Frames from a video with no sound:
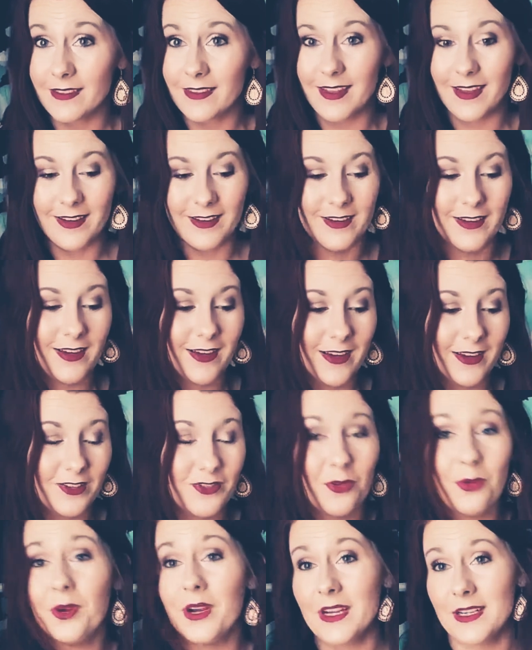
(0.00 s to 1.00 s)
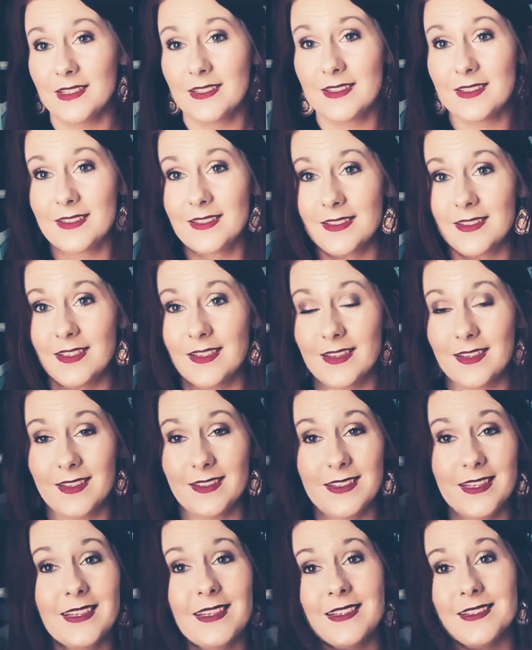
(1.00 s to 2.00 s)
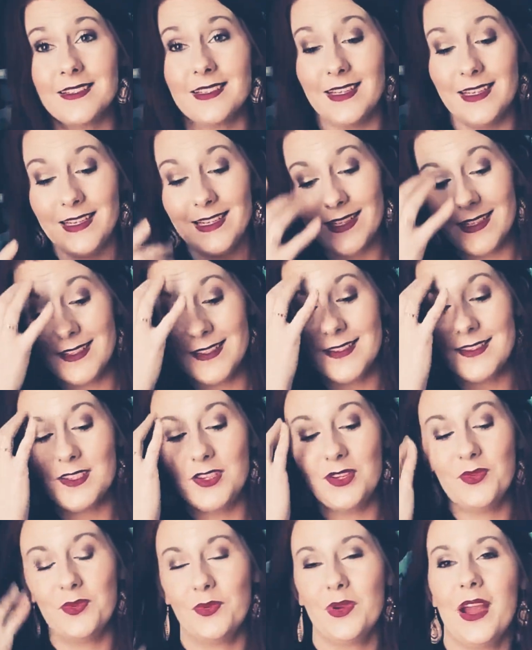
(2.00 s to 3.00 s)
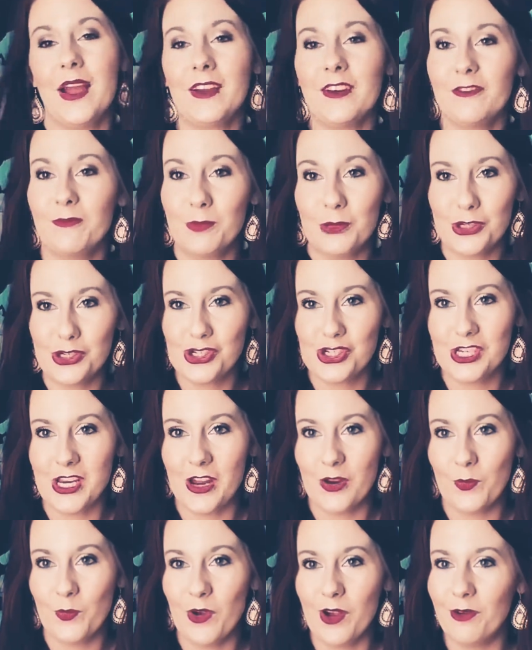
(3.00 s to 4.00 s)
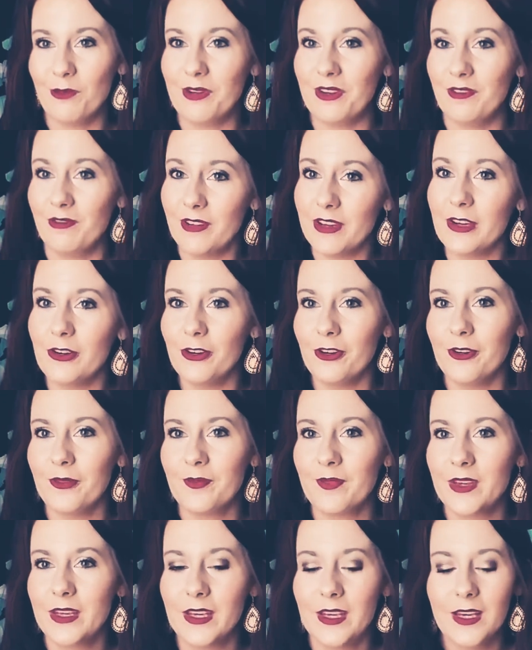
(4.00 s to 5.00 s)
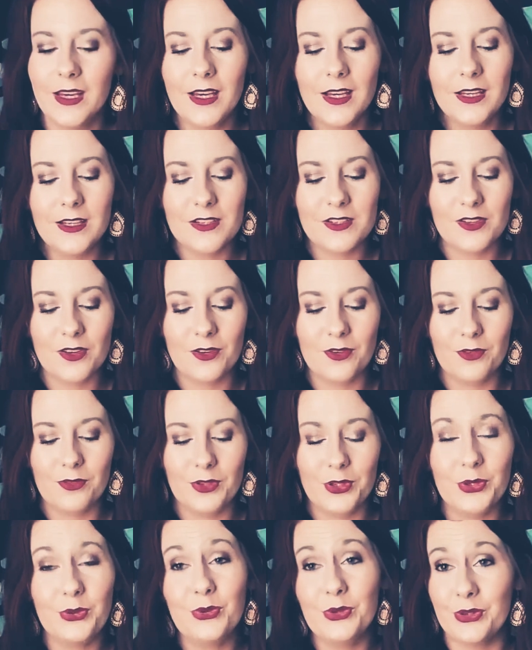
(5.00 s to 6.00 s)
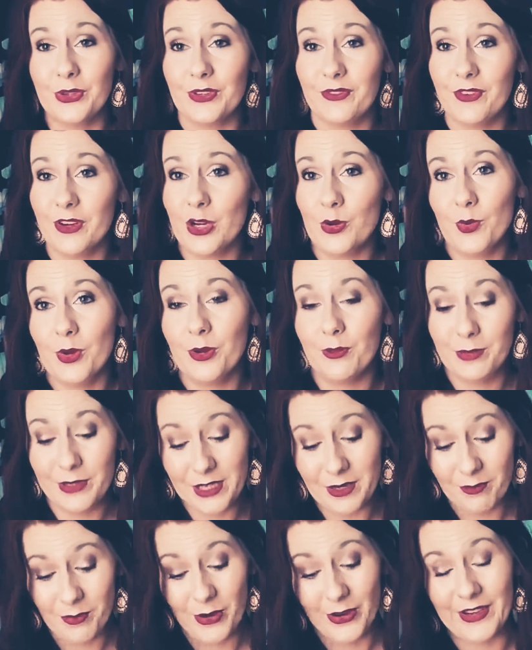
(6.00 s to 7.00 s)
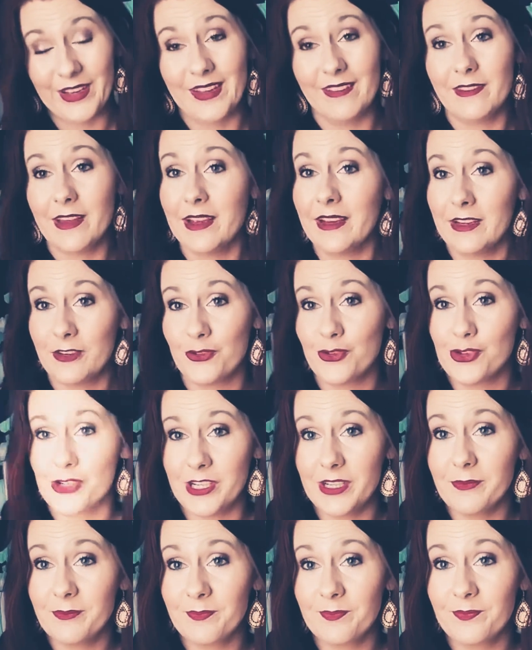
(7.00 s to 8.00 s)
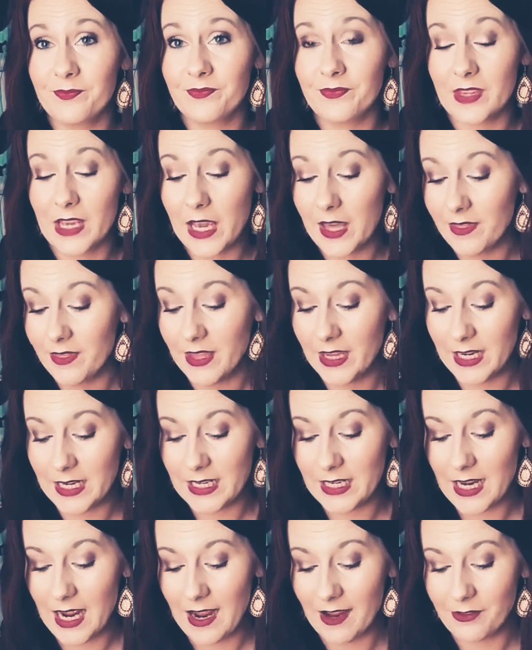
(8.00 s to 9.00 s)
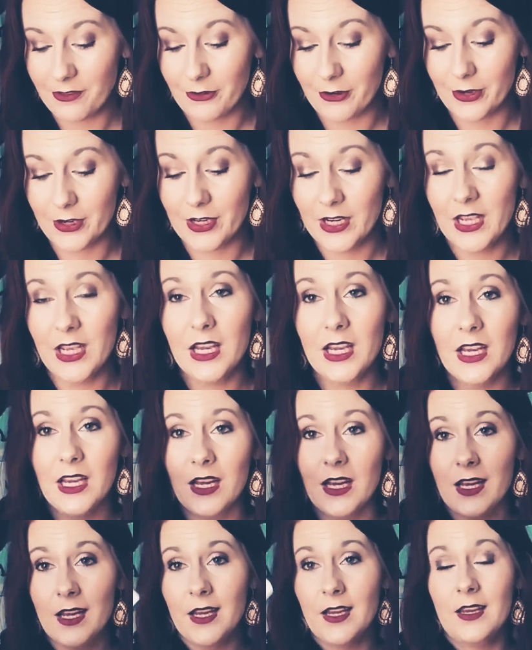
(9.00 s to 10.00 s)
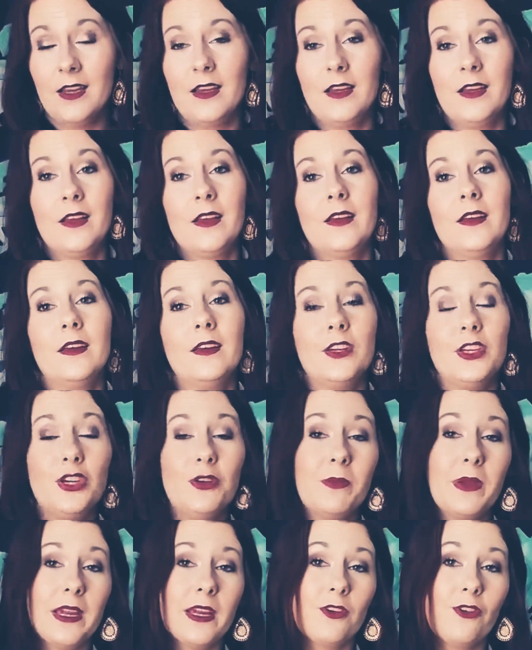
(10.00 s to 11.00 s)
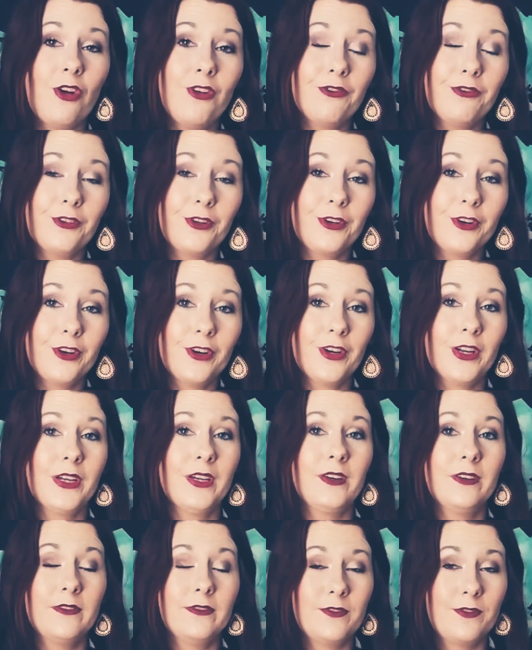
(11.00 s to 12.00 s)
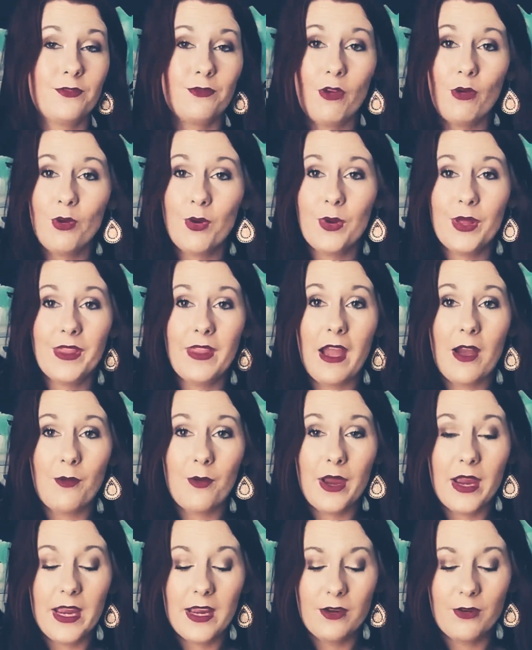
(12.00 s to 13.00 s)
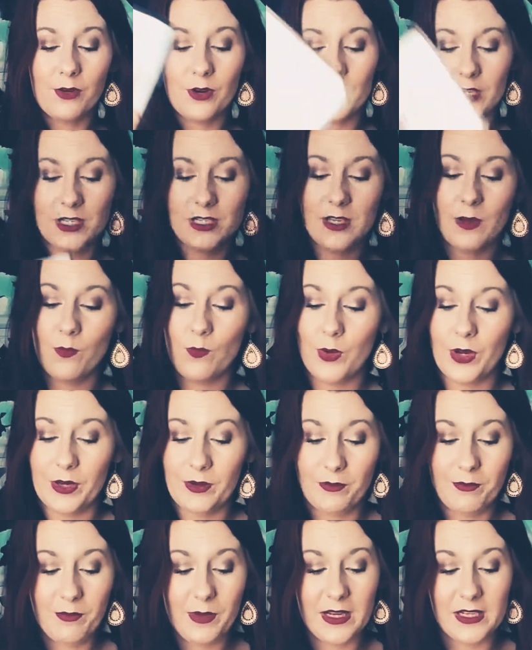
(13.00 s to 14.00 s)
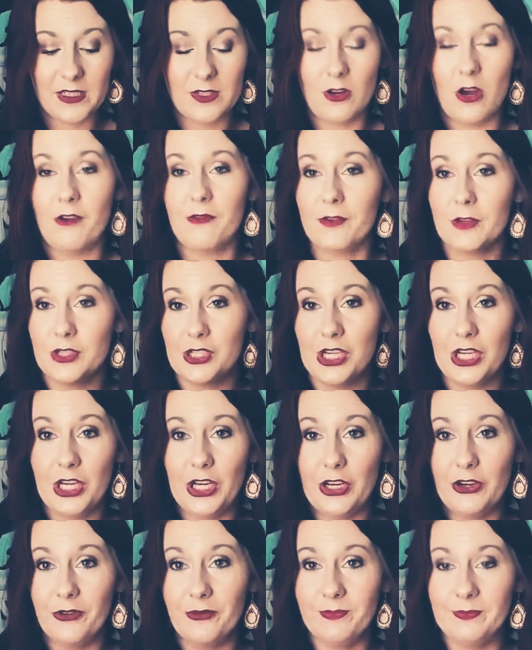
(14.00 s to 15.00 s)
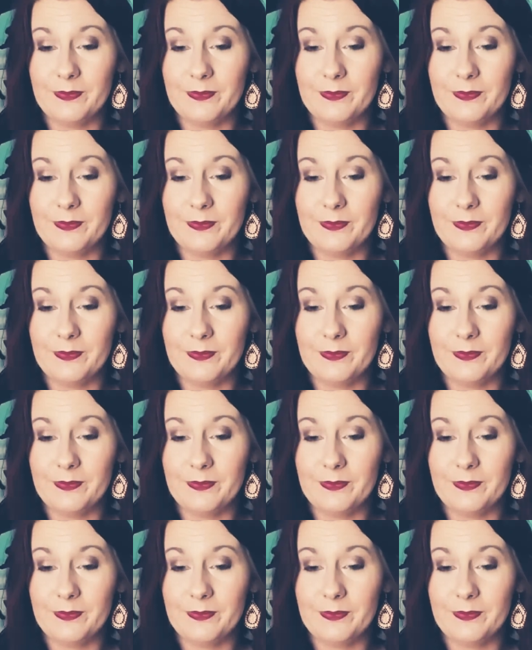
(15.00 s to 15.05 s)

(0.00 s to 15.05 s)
that a Taurus tendency is to kind of push down what we feel. So you could very well be embodying that energy. And then either you make an offer, throw in that way, or someone makes an offer to you.